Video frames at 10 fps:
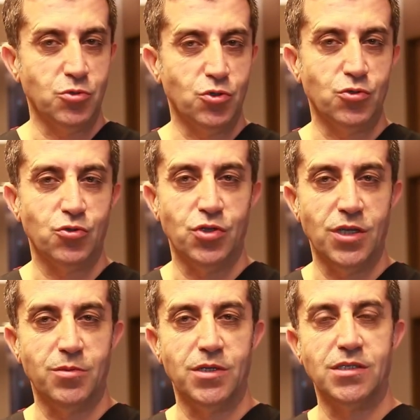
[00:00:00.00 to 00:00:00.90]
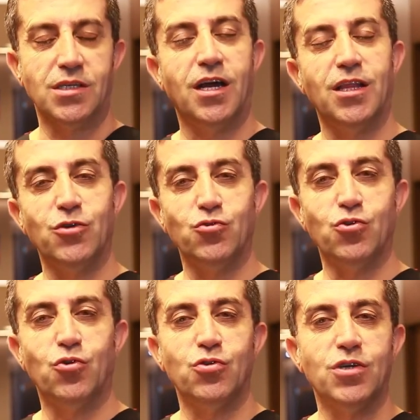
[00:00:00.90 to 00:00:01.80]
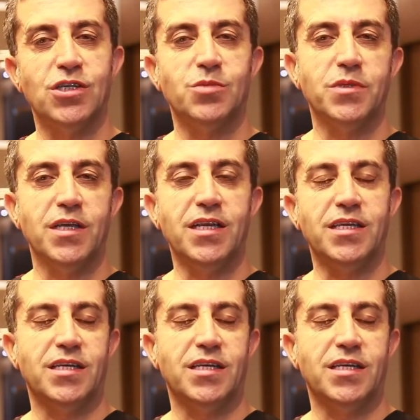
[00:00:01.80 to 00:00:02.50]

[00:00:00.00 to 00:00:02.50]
of the hair transplantation operation,